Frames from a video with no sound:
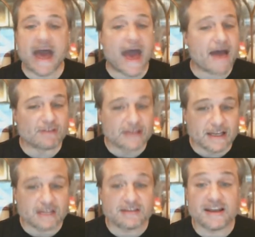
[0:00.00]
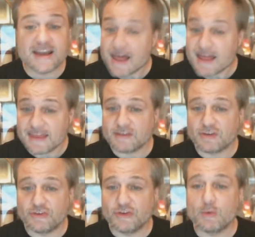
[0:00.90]
have little to nothing
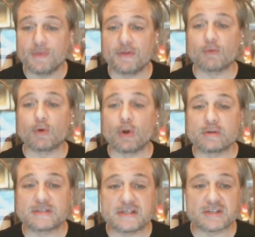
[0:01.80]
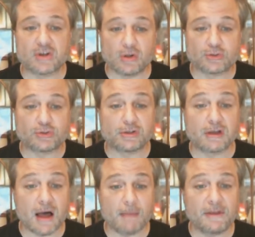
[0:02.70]
to do with their roles in this cultural
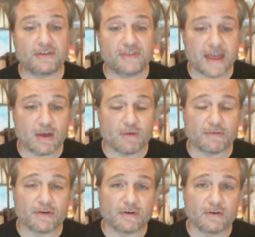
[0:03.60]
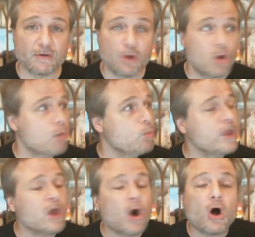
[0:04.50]
communist takeover.
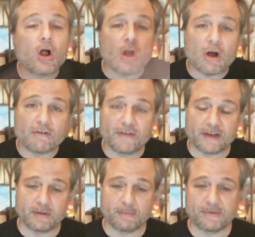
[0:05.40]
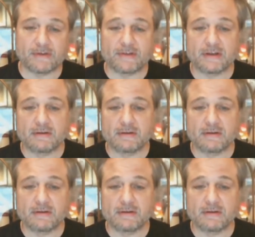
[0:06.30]
We all are victims of it.